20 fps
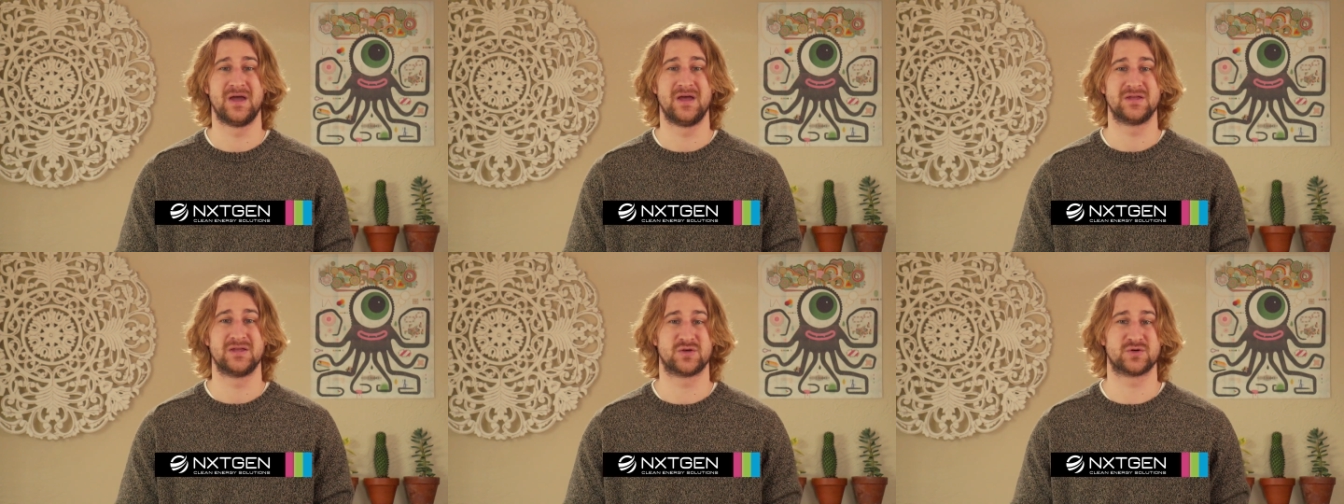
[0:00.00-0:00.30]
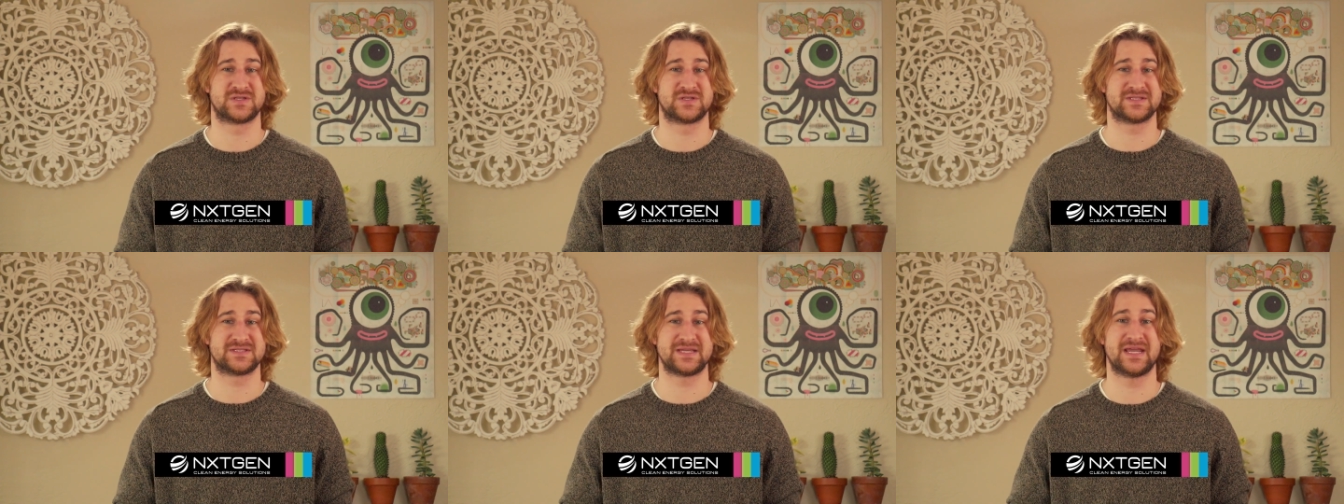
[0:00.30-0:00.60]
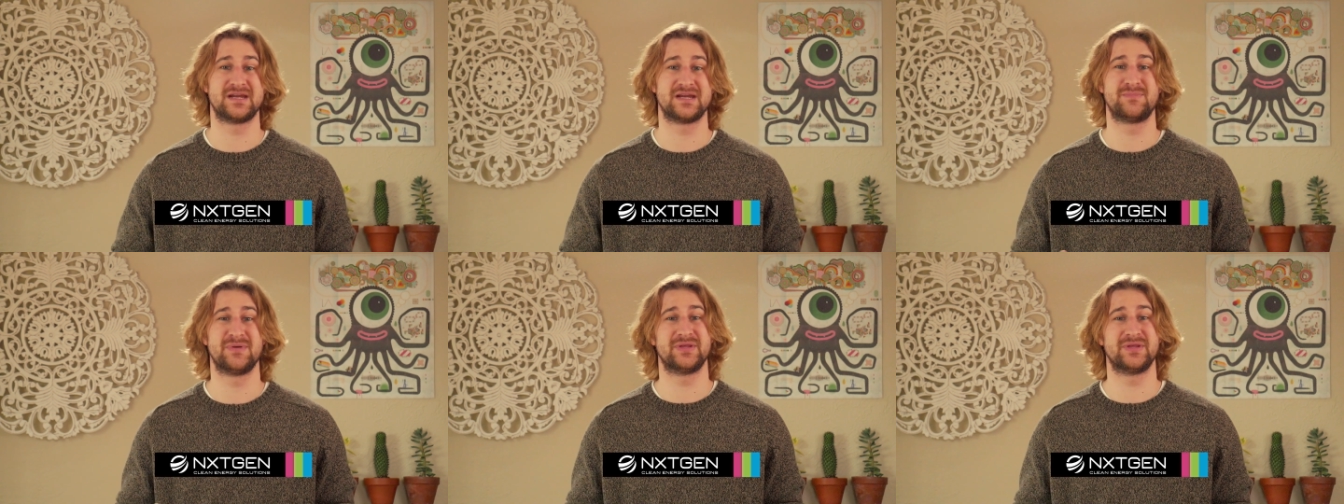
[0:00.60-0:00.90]
your
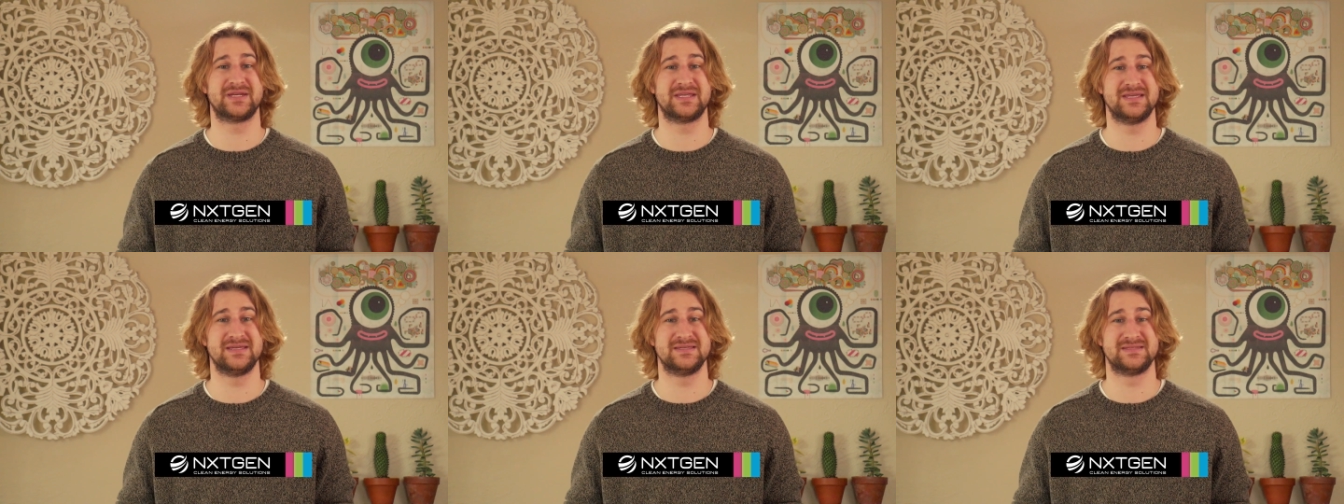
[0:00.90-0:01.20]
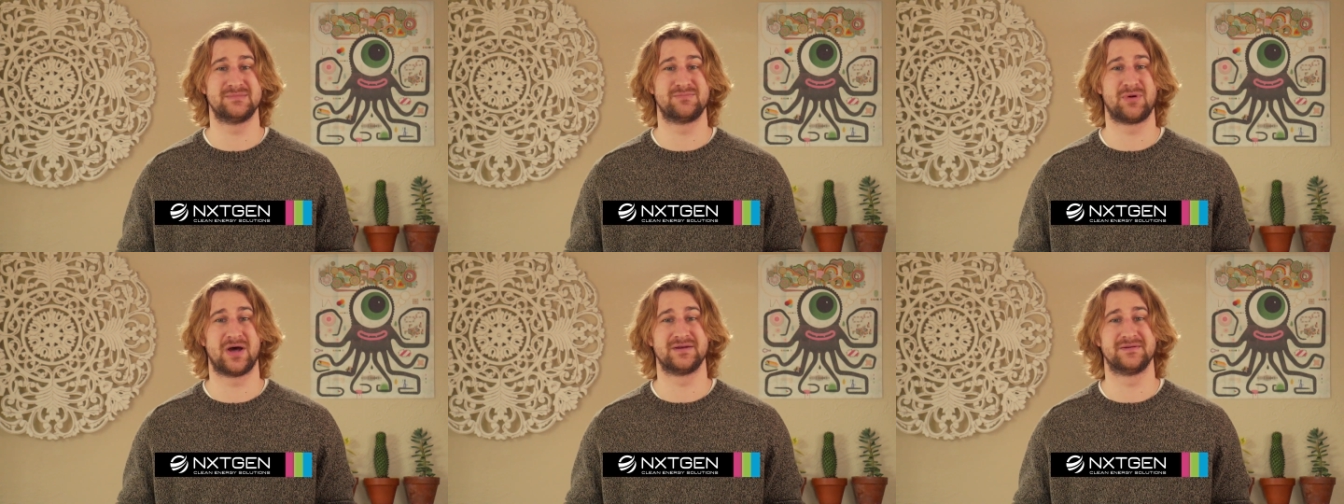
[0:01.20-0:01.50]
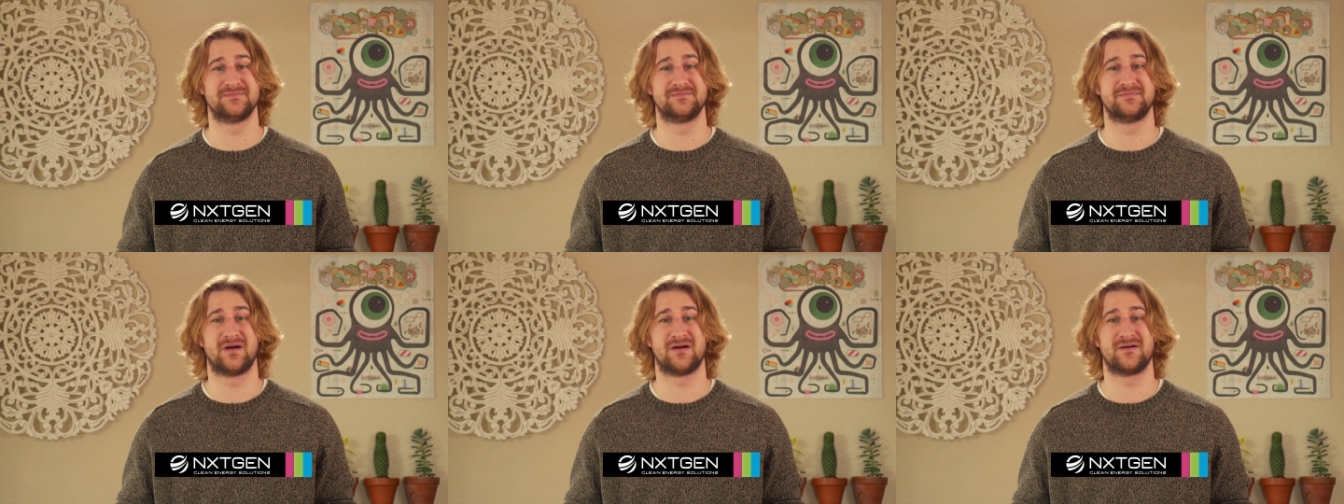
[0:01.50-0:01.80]
sustainability easy
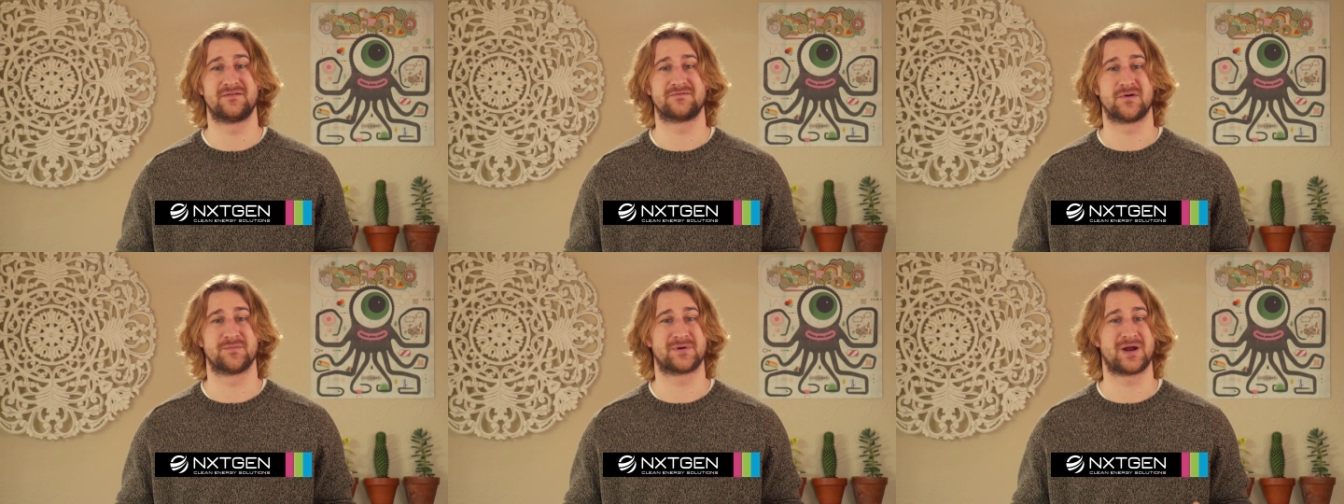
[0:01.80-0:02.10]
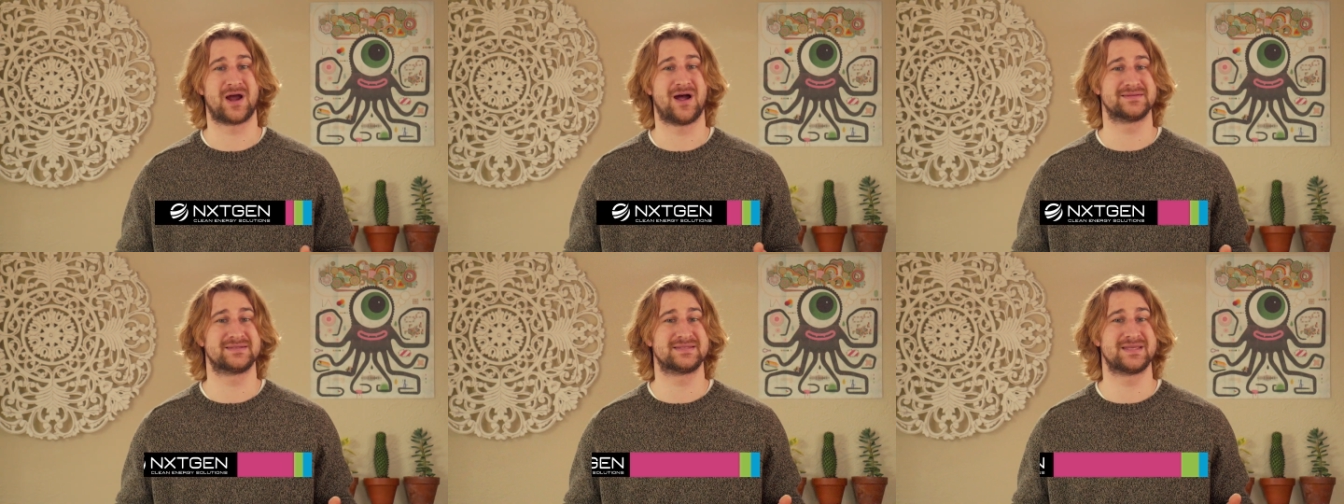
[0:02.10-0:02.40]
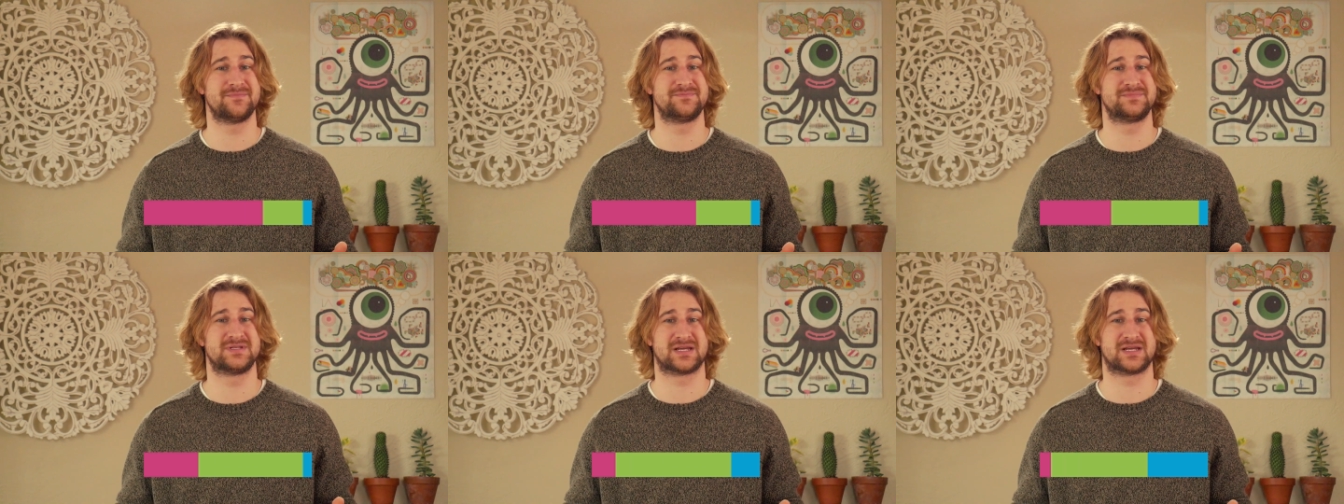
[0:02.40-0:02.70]
button from
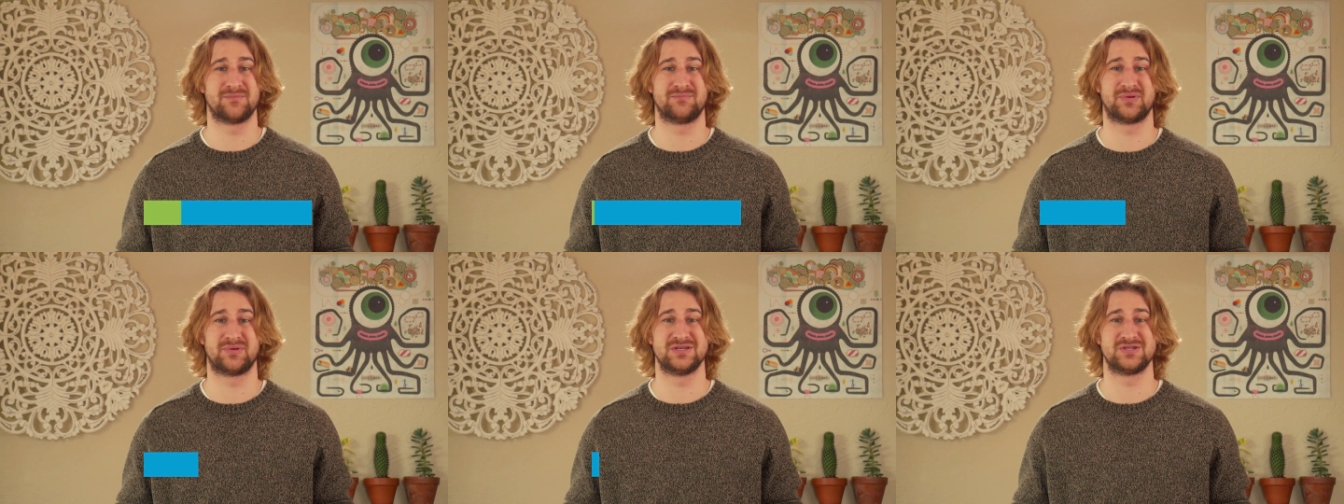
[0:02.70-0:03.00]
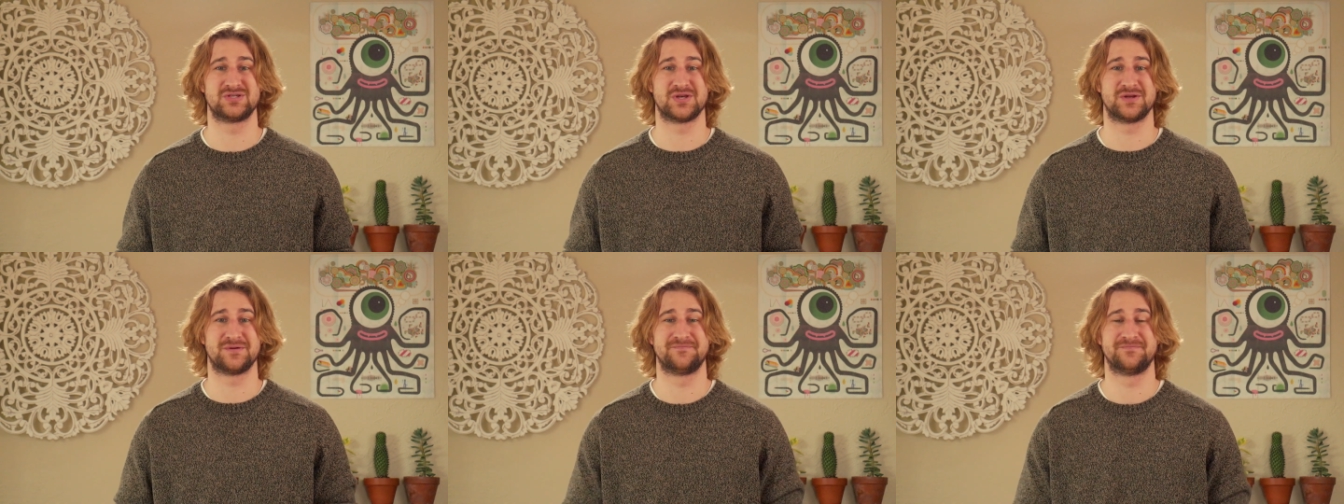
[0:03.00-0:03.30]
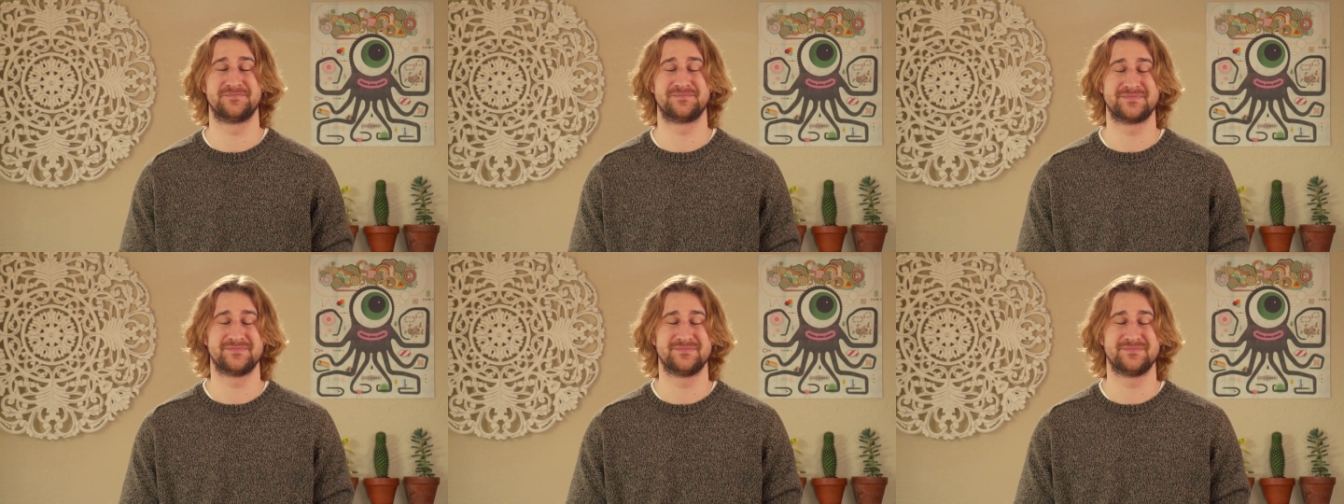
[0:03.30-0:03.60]
concept to completion.
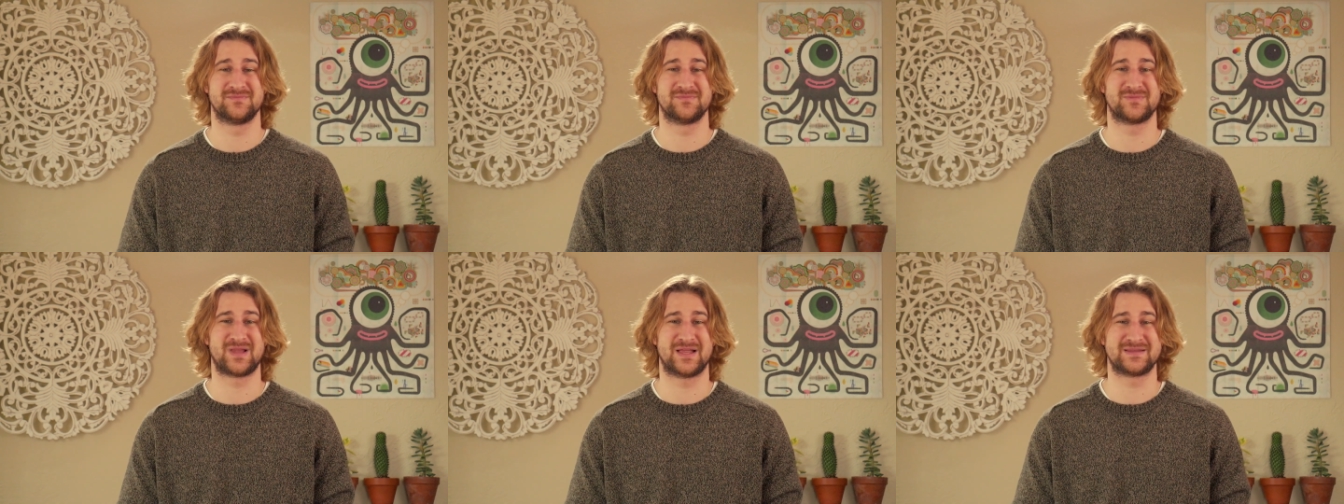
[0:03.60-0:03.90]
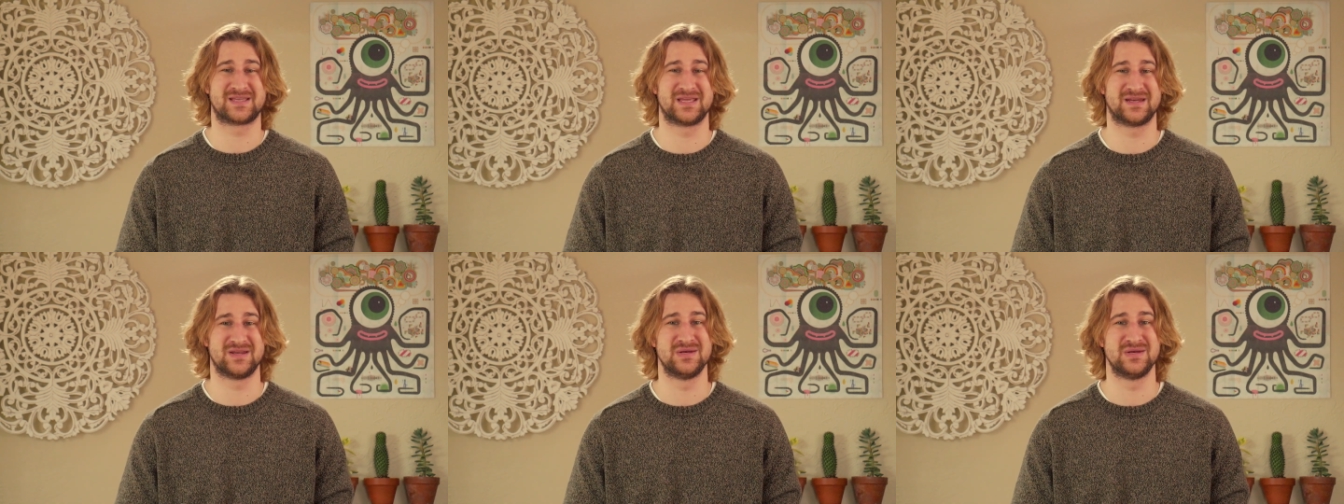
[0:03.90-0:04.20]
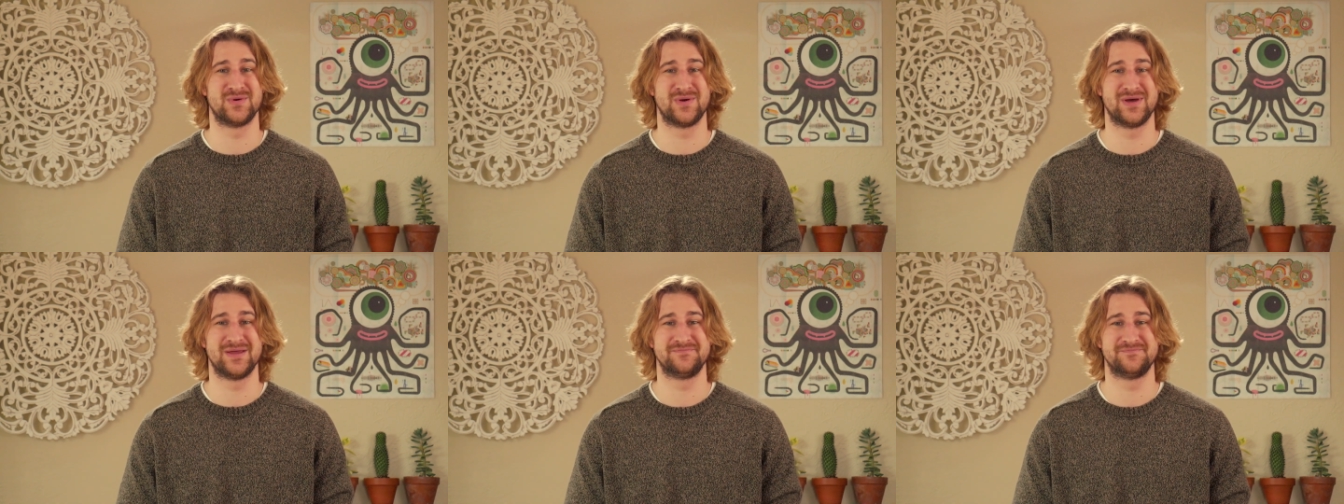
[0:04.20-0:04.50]
Let's get
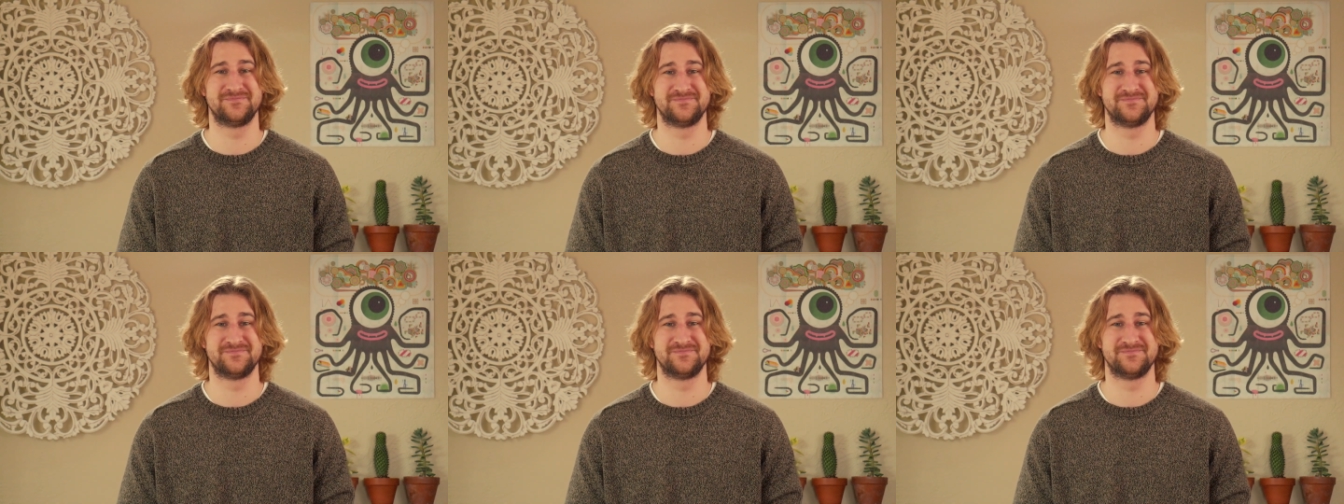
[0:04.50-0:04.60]
into it.